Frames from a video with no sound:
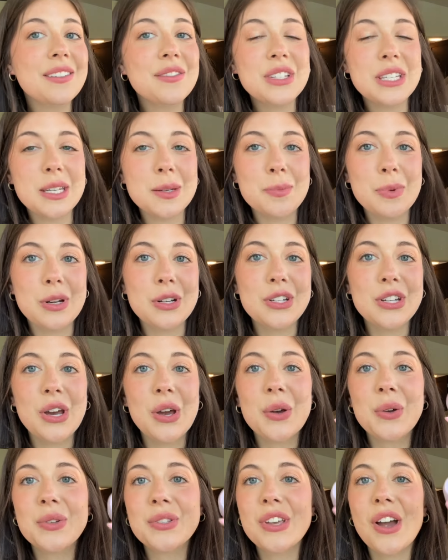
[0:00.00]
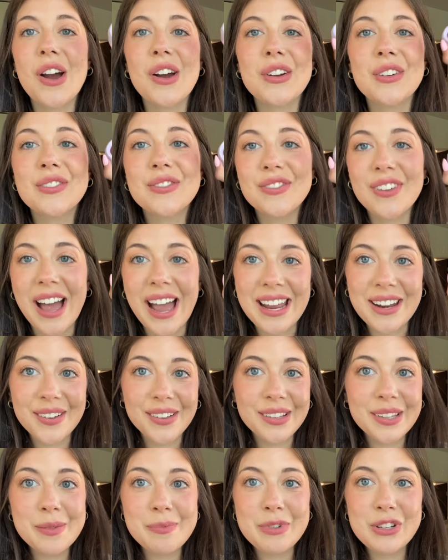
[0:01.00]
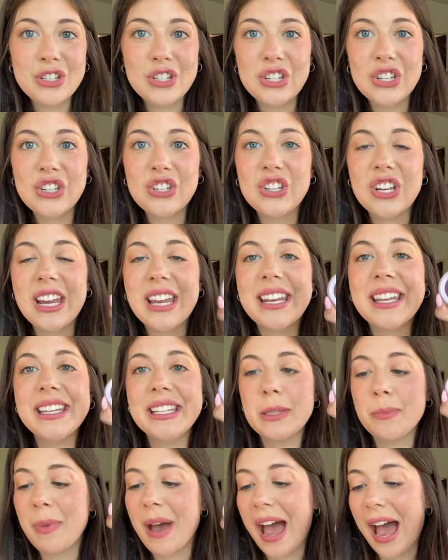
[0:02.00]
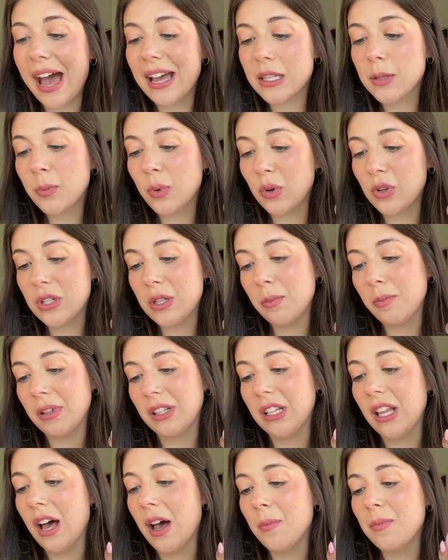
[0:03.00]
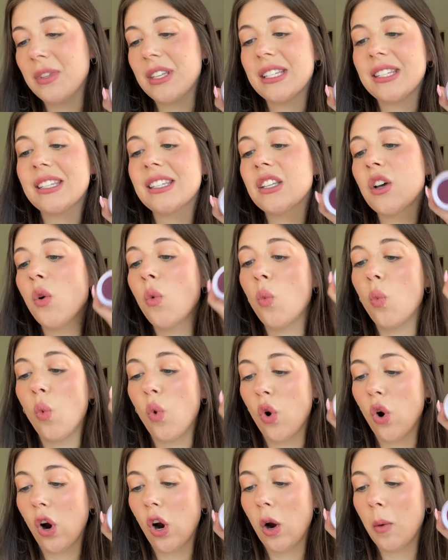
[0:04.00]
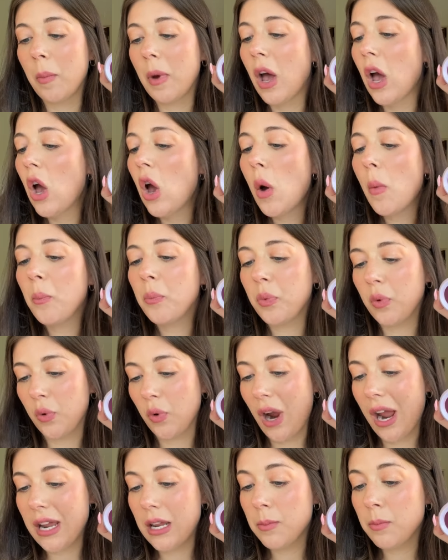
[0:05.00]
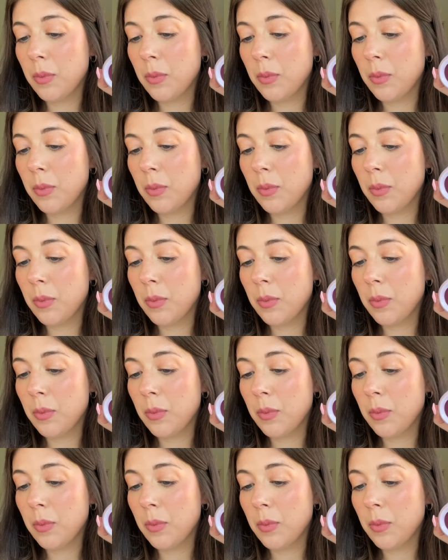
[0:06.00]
of deeper tones, our final lip and cheek shade is Passport to Plum. This is a warm, bright